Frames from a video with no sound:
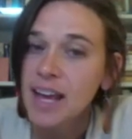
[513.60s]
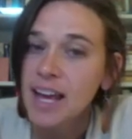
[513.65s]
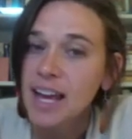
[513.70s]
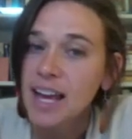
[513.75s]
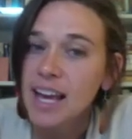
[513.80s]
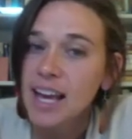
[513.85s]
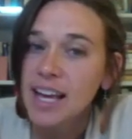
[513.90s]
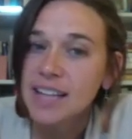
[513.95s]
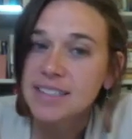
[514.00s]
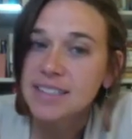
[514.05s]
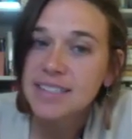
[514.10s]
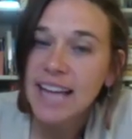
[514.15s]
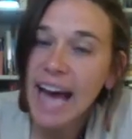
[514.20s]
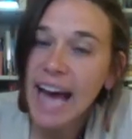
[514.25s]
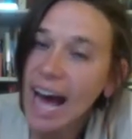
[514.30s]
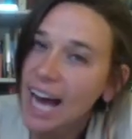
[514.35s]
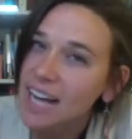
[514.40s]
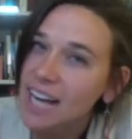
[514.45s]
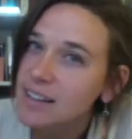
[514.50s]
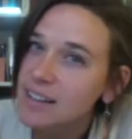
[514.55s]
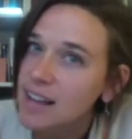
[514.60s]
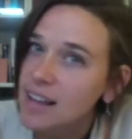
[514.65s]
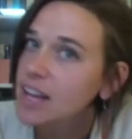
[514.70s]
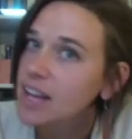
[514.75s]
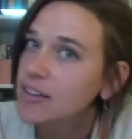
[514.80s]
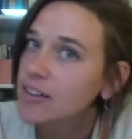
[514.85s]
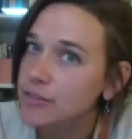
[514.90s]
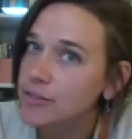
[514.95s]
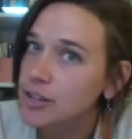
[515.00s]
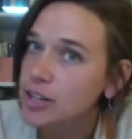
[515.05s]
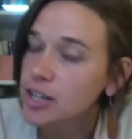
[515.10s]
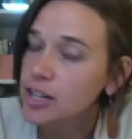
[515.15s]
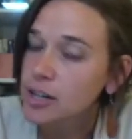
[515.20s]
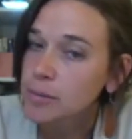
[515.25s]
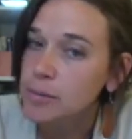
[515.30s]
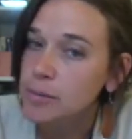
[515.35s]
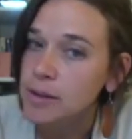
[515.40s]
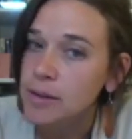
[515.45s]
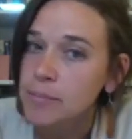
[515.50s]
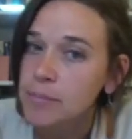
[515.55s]
It's kind of like a
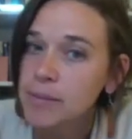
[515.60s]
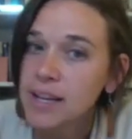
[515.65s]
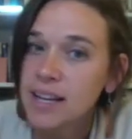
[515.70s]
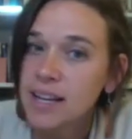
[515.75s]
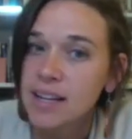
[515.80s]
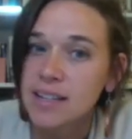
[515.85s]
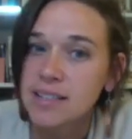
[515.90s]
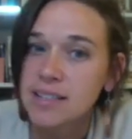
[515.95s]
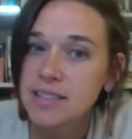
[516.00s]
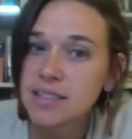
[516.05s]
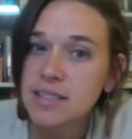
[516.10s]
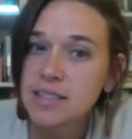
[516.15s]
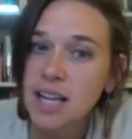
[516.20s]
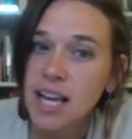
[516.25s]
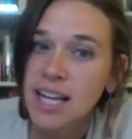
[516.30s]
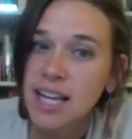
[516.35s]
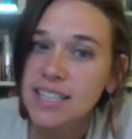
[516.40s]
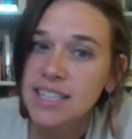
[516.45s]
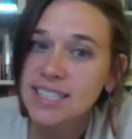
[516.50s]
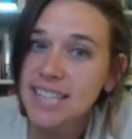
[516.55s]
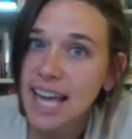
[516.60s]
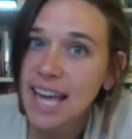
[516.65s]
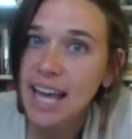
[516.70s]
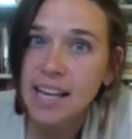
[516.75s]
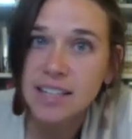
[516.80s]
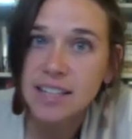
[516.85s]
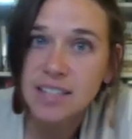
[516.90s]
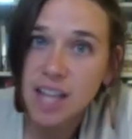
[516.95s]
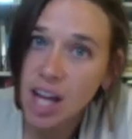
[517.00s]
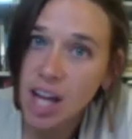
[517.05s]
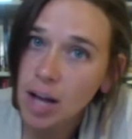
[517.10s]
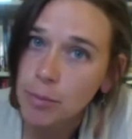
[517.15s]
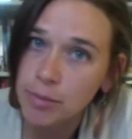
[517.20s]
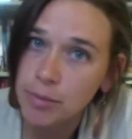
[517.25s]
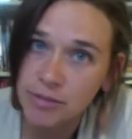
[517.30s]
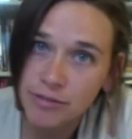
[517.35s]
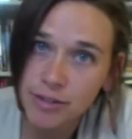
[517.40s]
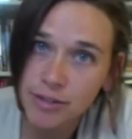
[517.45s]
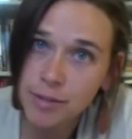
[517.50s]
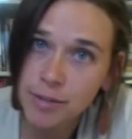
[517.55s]
verb because it takes a
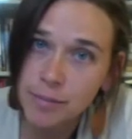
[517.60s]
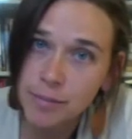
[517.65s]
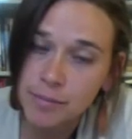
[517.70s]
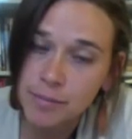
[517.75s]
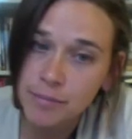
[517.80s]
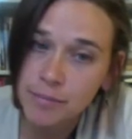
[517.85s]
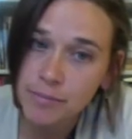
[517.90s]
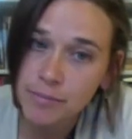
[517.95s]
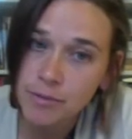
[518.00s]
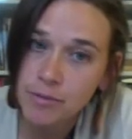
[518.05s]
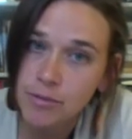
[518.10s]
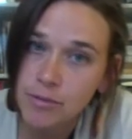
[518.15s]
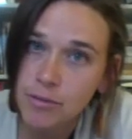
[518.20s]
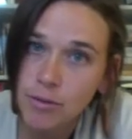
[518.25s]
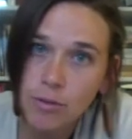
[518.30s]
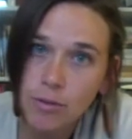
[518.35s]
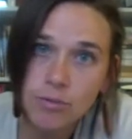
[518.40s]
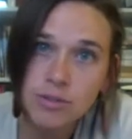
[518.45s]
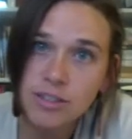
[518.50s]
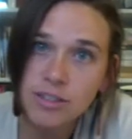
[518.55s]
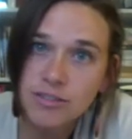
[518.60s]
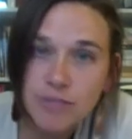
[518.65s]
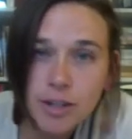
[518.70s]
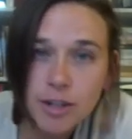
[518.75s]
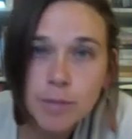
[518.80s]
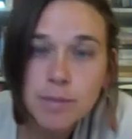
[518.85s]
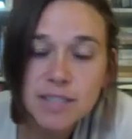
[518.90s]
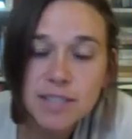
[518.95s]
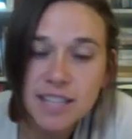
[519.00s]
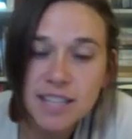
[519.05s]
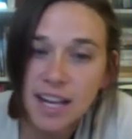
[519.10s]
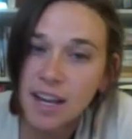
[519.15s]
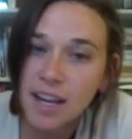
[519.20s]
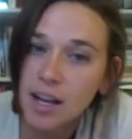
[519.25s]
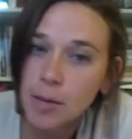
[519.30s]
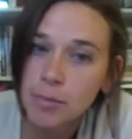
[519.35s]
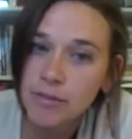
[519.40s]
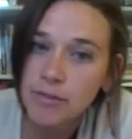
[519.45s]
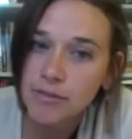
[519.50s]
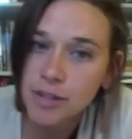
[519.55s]
helping verb. Only verbs take
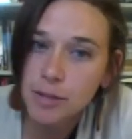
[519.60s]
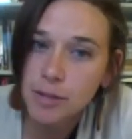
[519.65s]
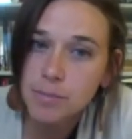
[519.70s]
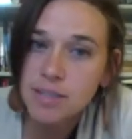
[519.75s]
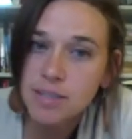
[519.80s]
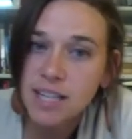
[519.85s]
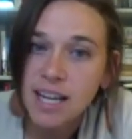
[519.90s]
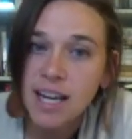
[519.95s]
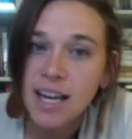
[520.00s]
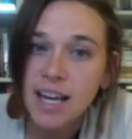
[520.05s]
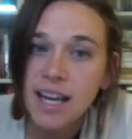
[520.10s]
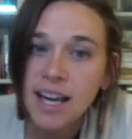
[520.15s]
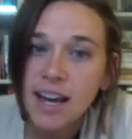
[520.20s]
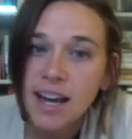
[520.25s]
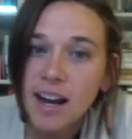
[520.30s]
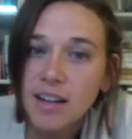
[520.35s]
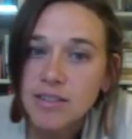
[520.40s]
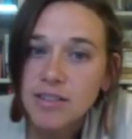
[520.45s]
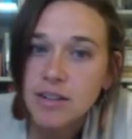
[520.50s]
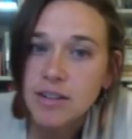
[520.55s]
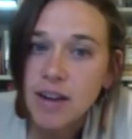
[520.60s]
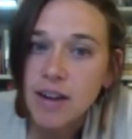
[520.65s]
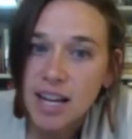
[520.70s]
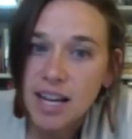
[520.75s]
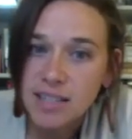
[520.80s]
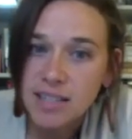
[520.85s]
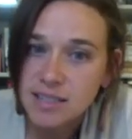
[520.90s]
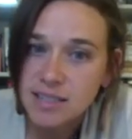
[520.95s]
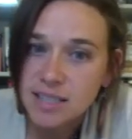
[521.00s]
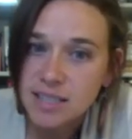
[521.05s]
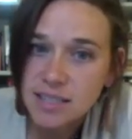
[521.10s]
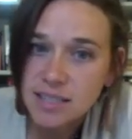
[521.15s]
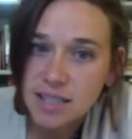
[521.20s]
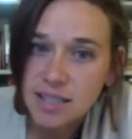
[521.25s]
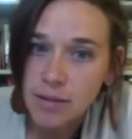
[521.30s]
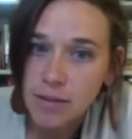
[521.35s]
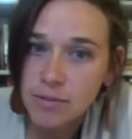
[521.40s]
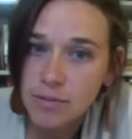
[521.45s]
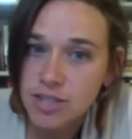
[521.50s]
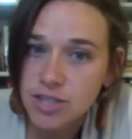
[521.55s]
helping verbs. It also has this
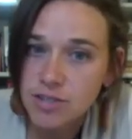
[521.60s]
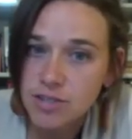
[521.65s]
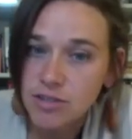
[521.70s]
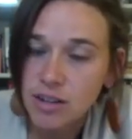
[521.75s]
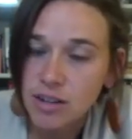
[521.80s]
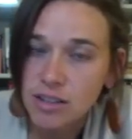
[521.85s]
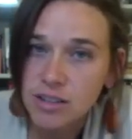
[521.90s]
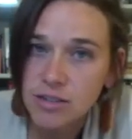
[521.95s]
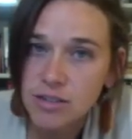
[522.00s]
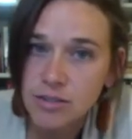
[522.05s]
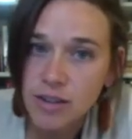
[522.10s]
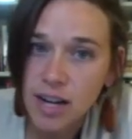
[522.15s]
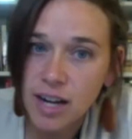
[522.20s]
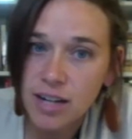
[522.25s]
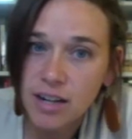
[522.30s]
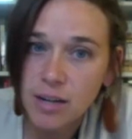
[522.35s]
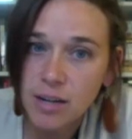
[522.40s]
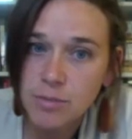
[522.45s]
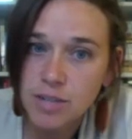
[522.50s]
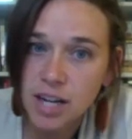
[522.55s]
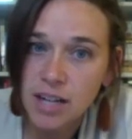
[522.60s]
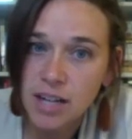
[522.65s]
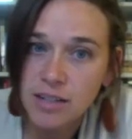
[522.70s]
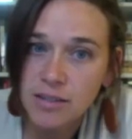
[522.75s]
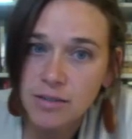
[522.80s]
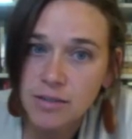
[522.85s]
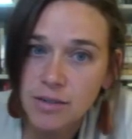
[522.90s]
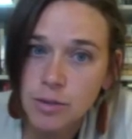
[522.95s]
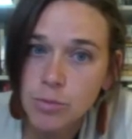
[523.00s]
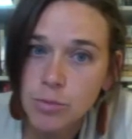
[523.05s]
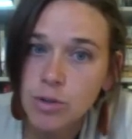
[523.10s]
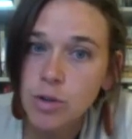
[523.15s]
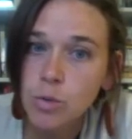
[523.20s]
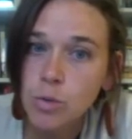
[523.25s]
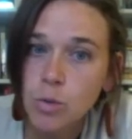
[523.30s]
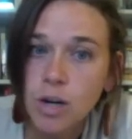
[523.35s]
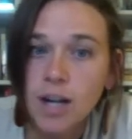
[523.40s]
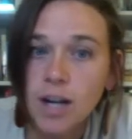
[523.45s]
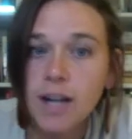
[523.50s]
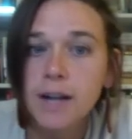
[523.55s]
thing, which is called a direct object, the word
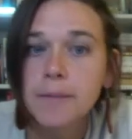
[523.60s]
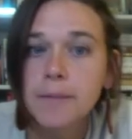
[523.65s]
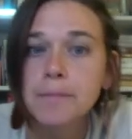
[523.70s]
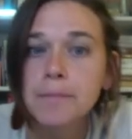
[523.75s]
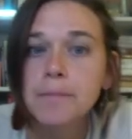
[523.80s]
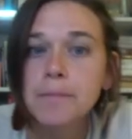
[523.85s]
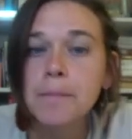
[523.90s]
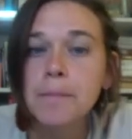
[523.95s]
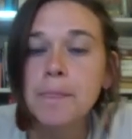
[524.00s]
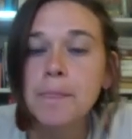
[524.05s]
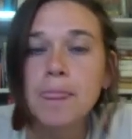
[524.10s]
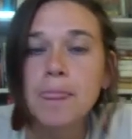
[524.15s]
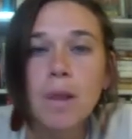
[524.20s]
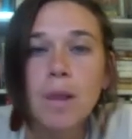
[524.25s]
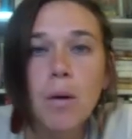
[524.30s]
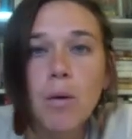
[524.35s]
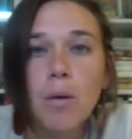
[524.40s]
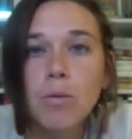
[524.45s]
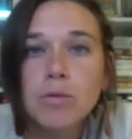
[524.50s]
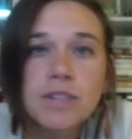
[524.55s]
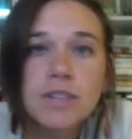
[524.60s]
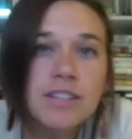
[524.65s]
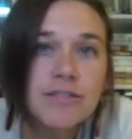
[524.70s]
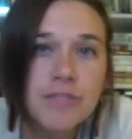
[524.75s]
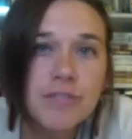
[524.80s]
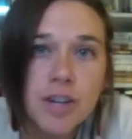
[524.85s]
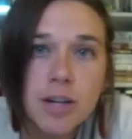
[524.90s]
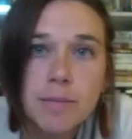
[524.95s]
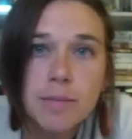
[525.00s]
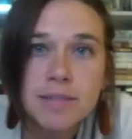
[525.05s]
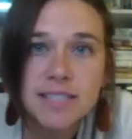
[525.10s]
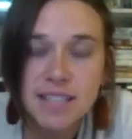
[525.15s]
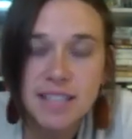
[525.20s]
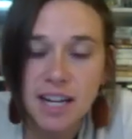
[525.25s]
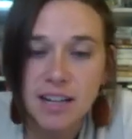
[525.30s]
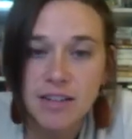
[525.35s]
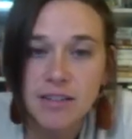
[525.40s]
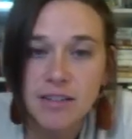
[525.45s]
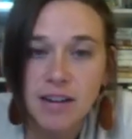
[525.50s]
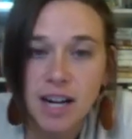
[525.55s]
work. Now, only verbs
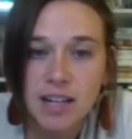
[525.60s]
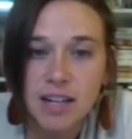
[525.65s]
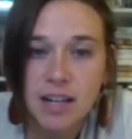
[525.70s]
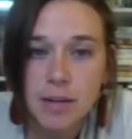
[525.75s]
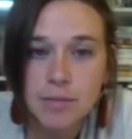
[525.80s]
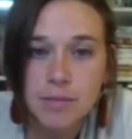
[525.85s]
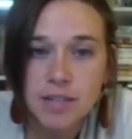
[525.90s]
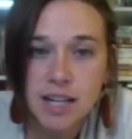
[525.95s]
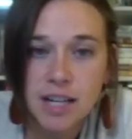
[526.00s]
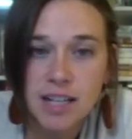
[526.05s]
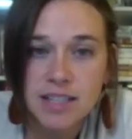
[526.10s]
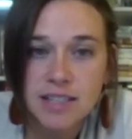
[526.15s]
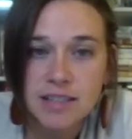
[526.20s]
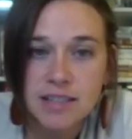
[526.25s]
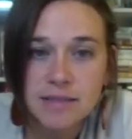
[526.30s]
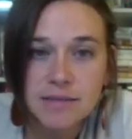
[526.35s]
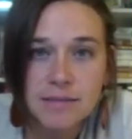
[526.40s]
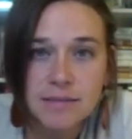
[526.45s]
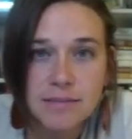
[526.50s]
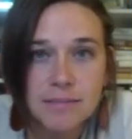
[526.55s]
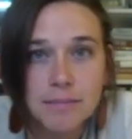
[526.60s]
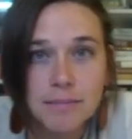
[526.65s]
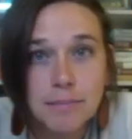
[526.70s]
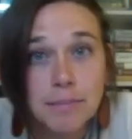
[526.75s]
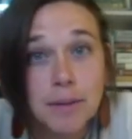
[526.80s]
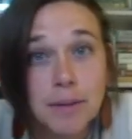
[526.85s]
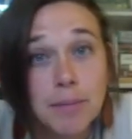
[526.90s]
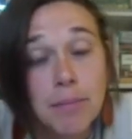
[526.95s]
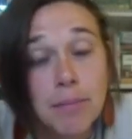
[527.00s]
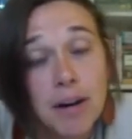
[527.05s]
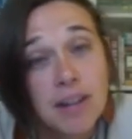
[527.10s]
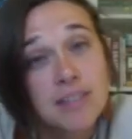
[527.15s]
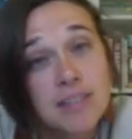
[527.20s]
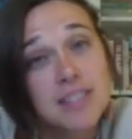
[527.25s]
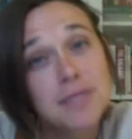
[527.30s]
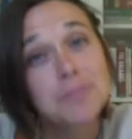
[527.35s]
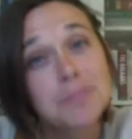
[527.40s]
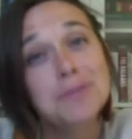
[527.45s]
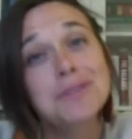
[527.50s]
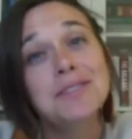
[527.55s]
take direct objects, but
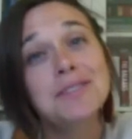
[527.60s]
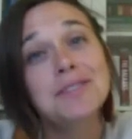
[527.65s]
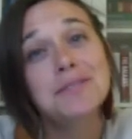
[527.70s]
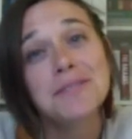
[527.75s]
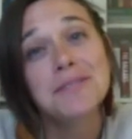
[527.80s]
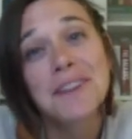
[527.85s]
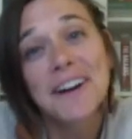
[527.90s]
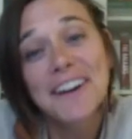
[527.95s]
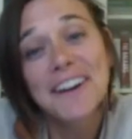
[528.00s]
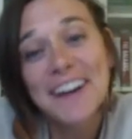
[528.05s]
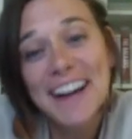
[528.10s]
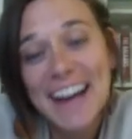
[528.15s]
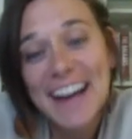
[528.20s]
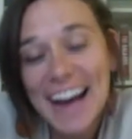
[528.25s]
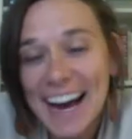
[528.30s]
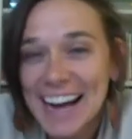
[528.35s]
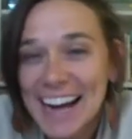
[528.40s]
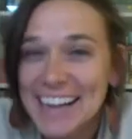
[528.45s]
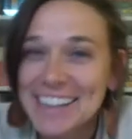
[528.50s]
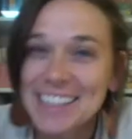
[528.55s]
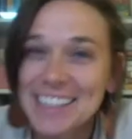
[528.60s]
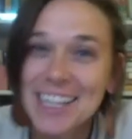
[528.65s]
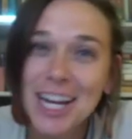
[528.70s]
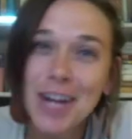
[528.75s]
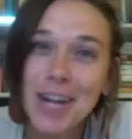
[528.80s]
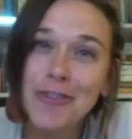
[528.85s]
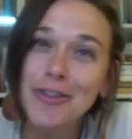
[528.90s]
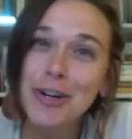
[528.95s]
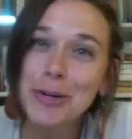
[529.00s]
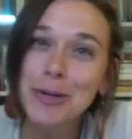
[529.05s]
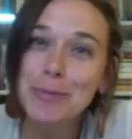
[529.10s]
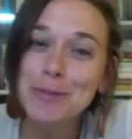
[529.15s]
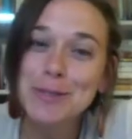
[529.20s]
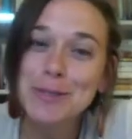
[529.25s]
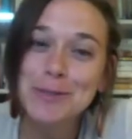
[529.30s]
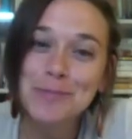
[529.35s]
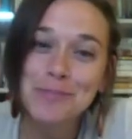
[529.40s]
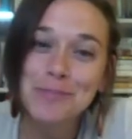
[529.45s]
participles are kind of like verbs.